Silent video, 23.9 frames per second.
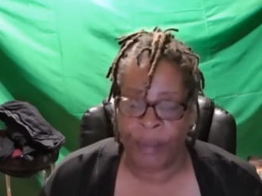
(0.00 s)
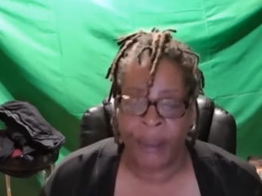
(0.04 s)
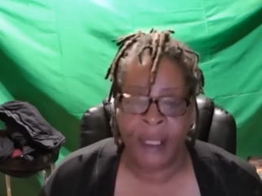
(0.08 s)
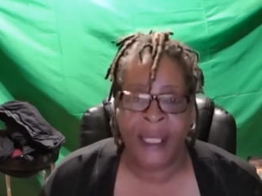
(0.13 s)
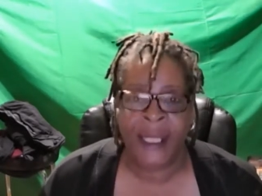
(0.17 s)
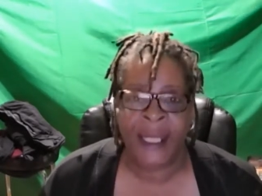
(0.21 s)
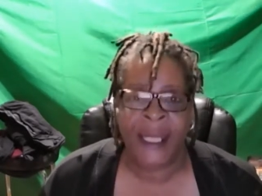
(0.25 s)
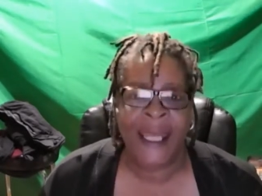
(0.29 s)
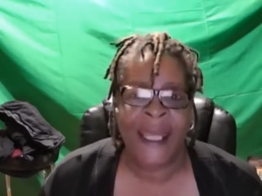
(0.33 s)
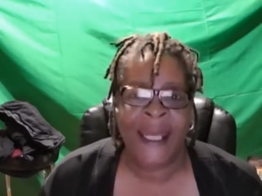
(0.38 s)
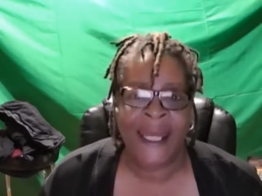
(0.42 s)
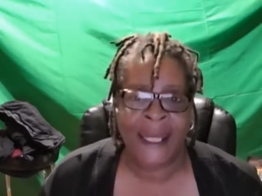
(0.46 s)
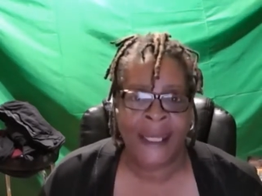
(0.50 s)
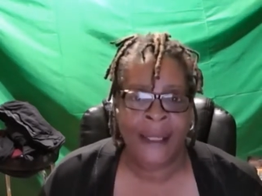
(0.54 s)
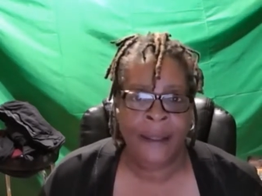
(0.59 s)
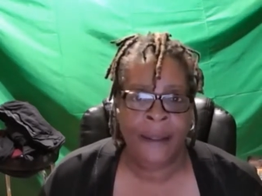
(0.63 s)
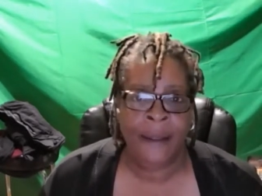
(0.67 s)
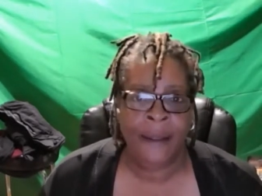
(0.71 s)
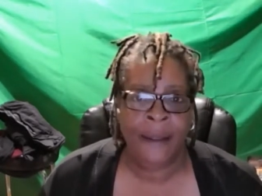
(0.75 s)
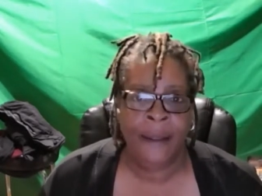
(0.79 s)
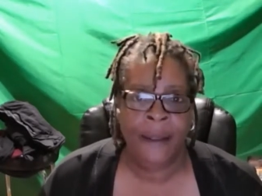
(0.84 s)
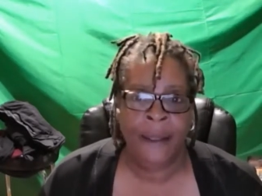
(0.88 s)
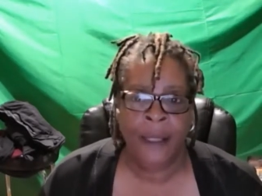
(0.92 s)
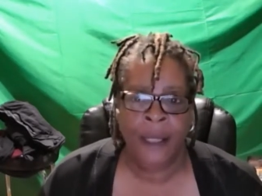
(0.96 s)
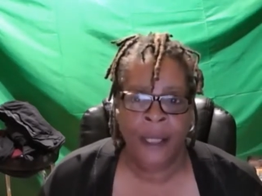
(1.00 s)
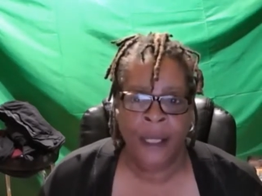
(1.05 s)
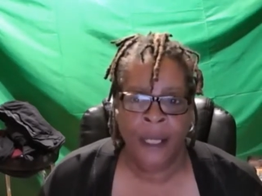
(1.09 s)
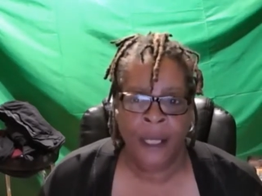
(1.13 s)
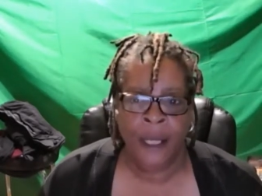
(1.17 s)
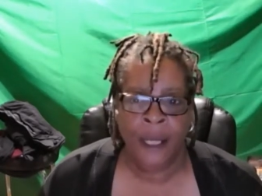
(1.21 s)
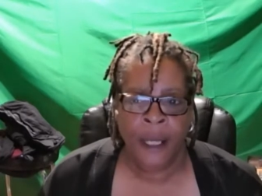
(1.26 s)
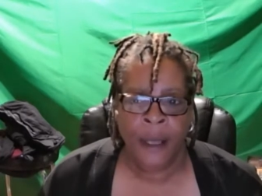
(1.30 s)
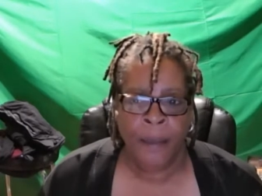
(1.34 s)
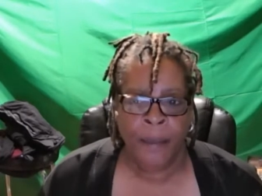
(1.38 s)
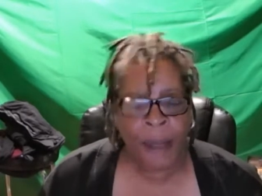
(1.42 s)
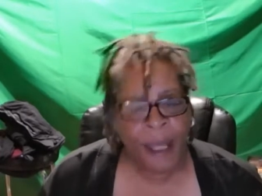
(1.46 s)
been in it.
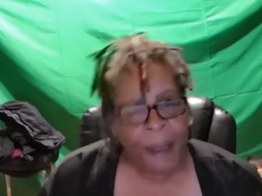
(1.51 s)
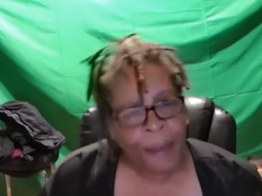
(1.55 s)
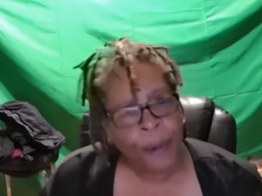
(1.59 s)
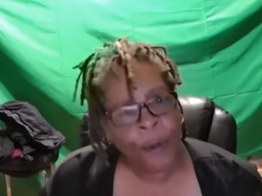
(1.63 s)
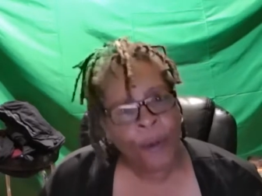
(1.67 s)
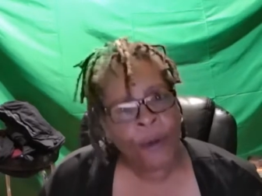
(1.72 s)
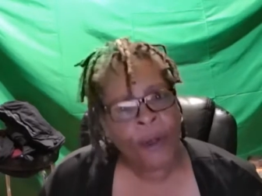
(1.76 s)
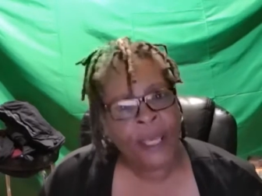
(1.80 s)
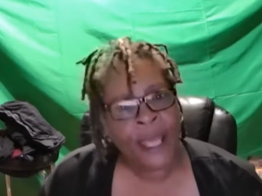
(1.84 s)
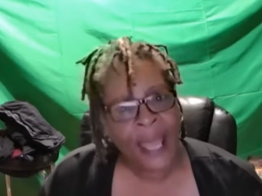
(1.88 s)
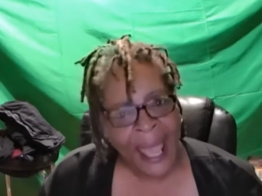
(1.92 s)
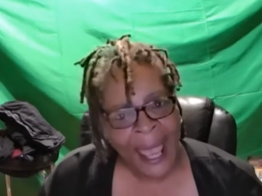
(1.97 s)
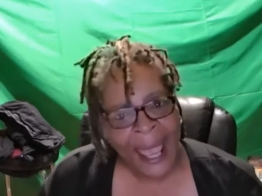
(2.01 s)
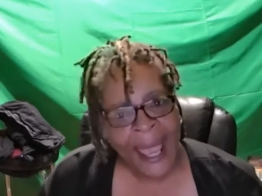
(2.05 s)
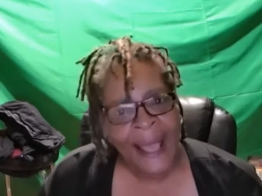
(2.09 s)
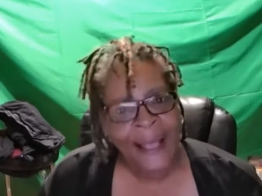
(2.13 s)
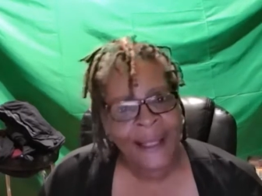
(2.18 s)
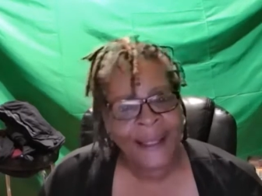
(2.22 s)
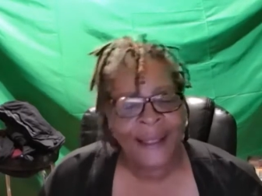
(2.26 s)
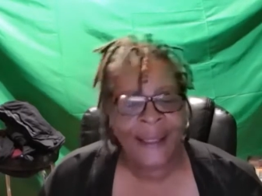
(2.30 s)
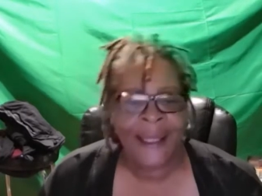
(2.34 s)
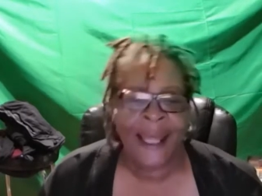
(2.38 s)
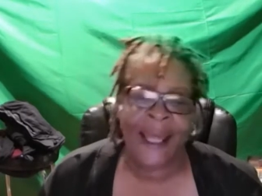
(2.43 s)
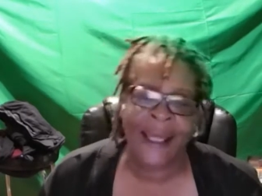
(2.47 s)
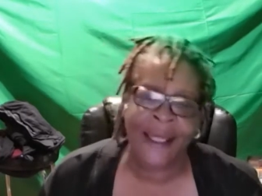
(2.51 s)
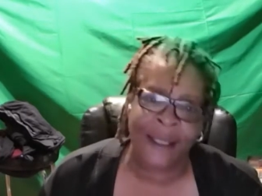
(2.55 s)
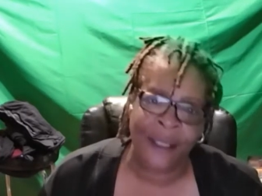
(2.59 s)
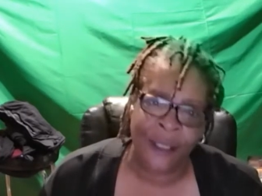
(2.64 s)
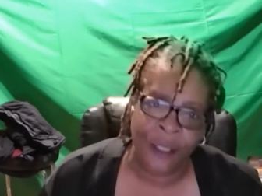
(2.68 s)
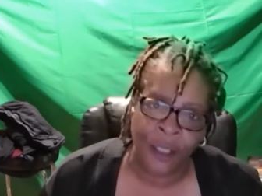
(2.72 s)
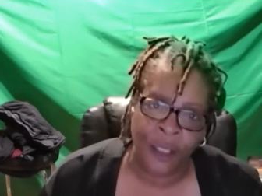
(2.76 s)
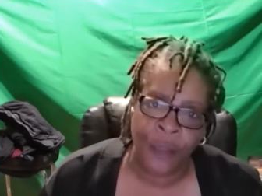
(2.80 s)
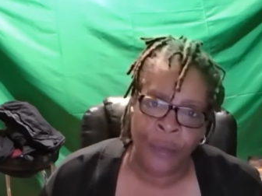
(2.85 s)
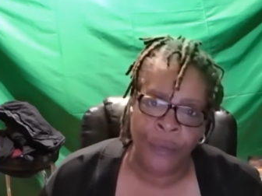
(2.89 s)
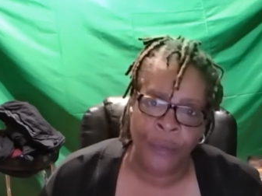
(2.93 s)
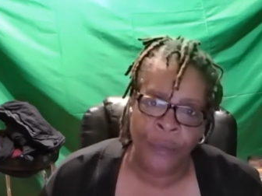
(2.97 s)
People gaslight
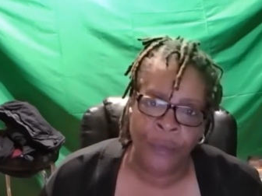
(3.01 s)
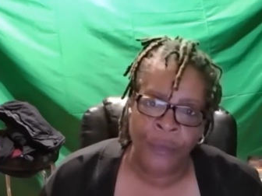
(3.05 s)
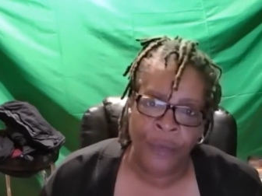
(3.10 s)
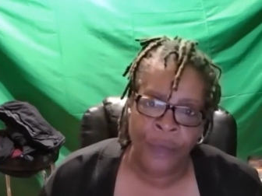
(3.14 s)
me.